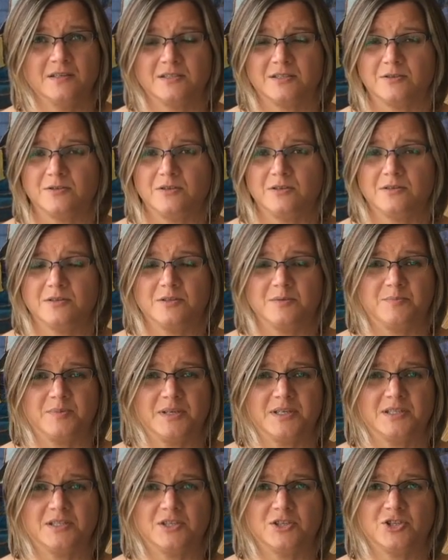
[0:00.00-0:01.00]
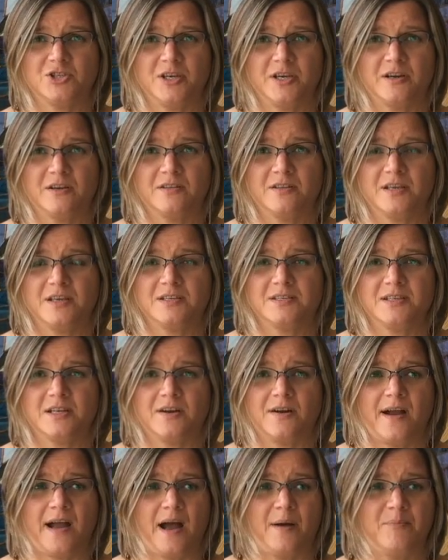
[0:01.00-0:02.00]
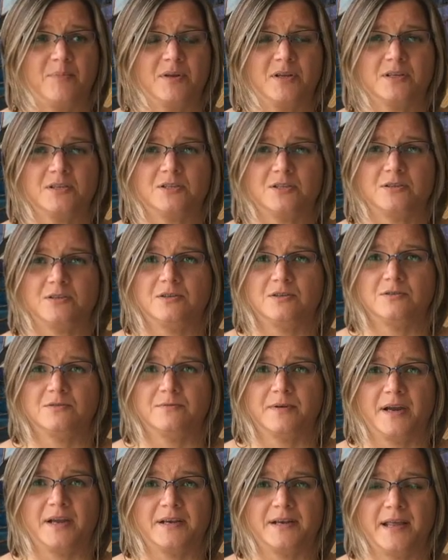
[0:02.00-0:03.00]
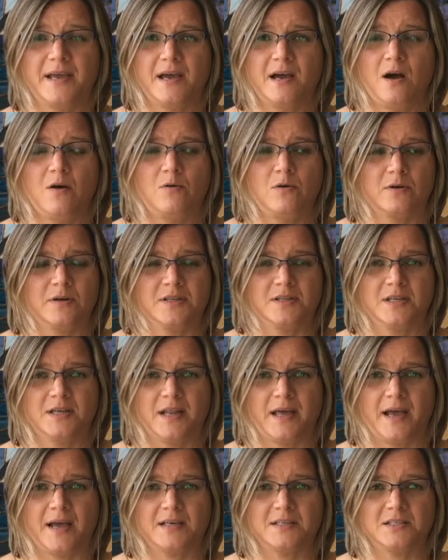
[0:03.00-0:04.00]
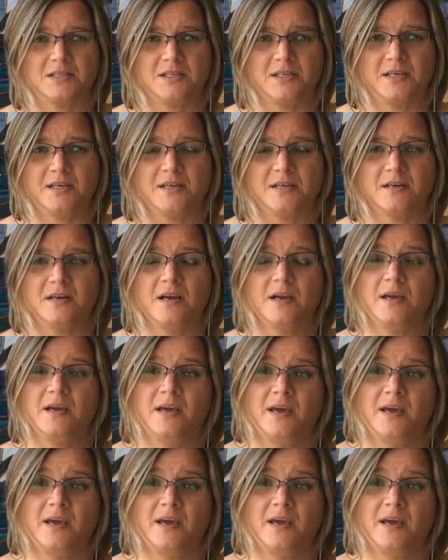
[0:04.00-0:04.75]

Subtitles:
So it's a place to share things that are happening to you right now or in the last year,